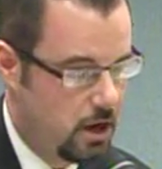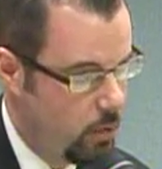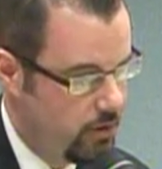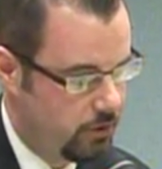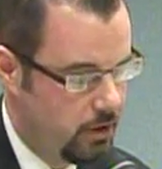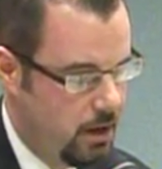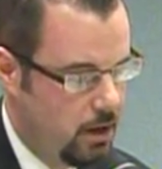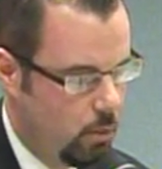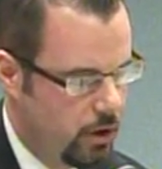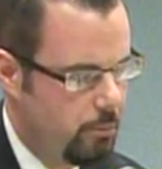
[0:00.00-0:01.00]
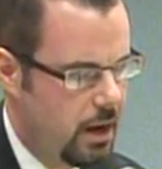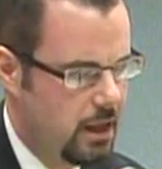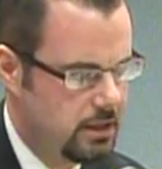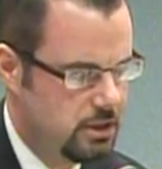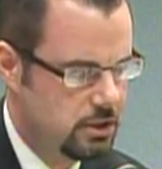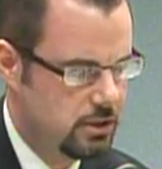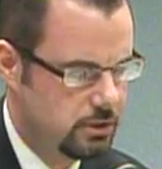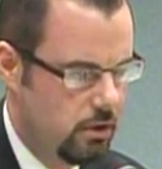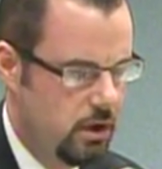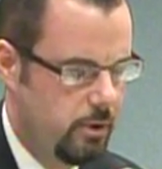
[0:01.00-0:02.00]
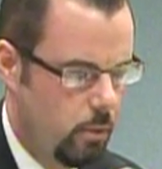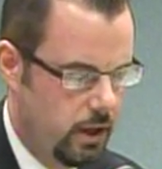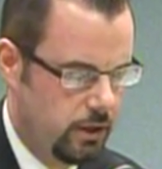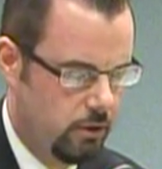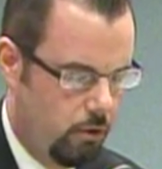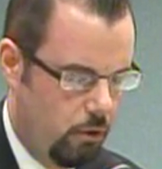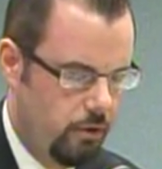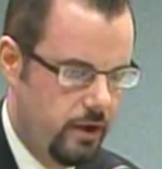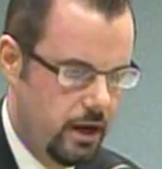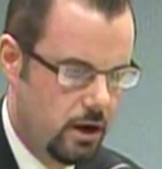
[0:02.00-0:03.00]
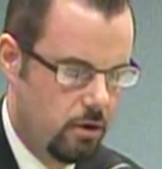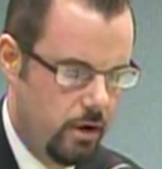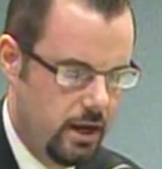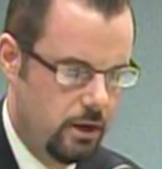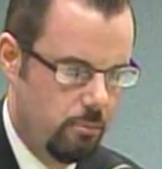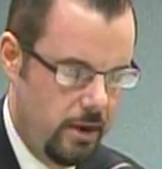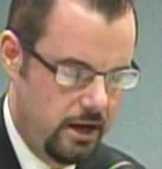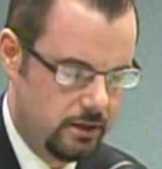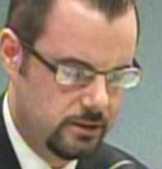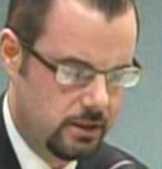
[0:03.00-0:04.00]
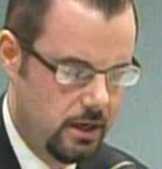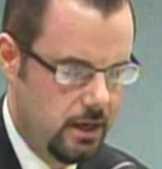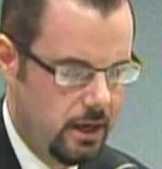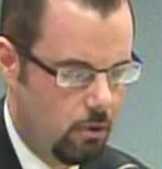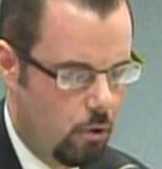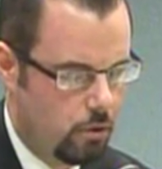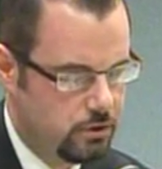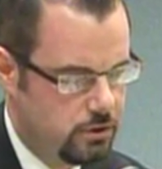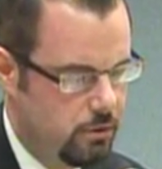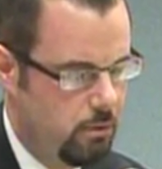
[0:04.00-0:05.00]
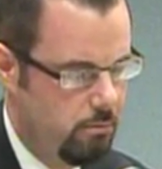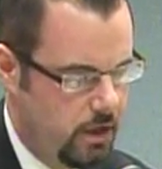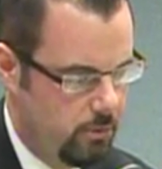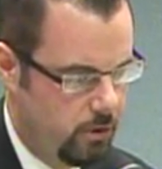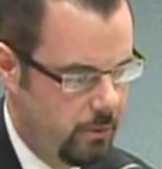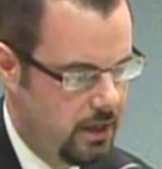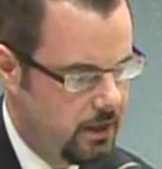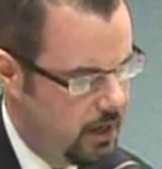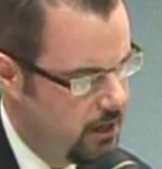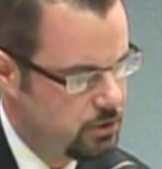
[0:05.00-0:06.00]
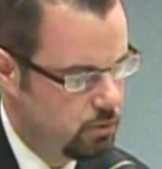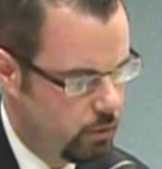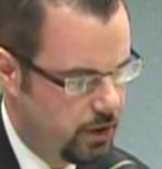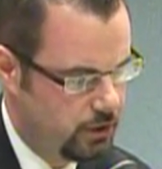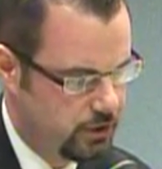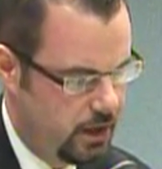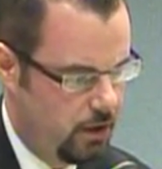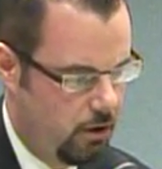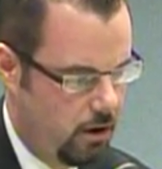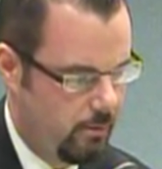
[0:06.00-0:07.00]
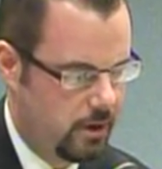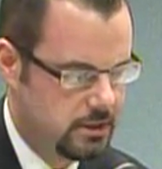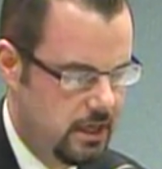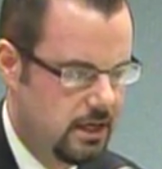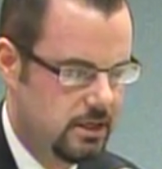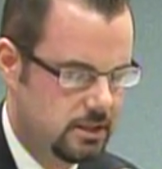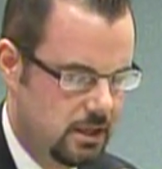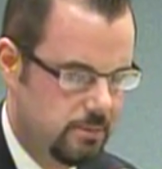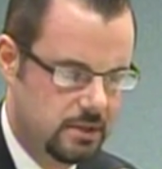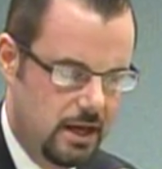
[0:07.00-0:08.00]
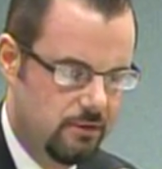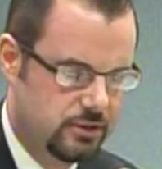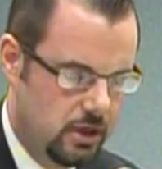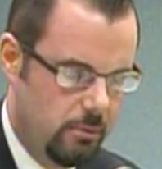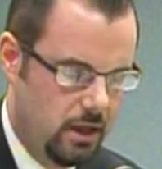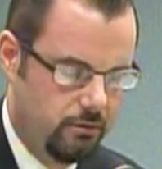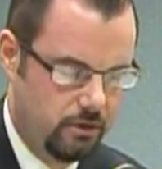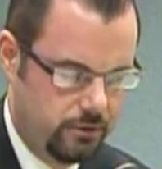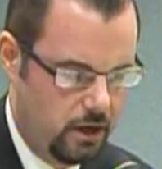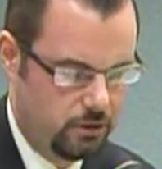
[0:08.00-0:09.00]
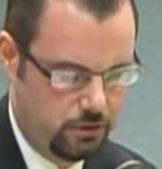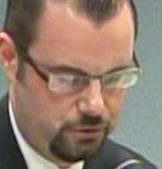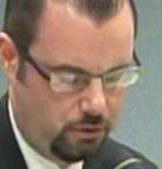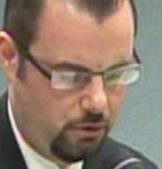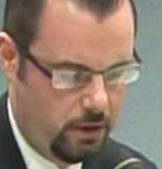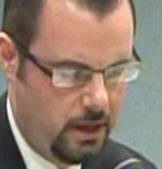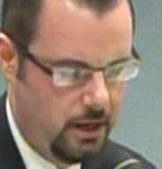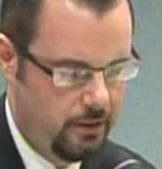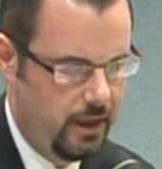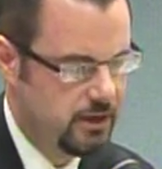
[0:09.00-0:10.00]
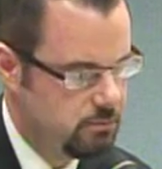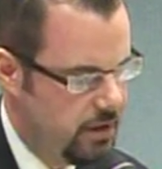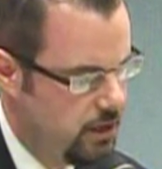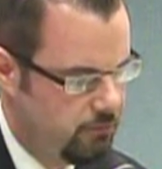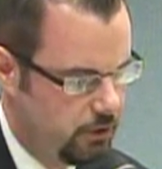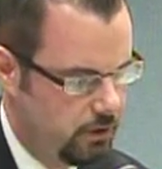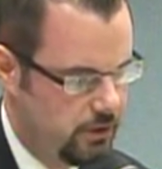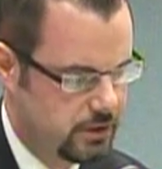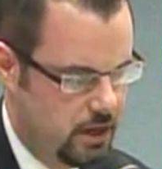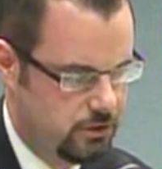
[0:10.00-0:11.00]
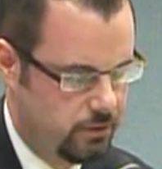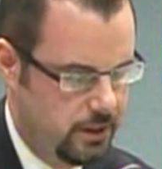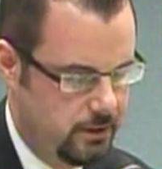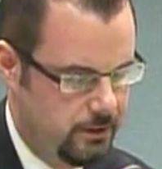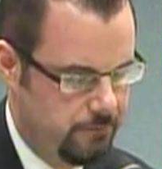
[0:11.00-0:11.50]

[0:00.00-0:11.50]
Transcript: However, when are politicians going to be willing to hold the NRA in abeyance in order to, at a minimum, engage in real dialogue about taking steps to have some level of gun control that is meaningful in this country?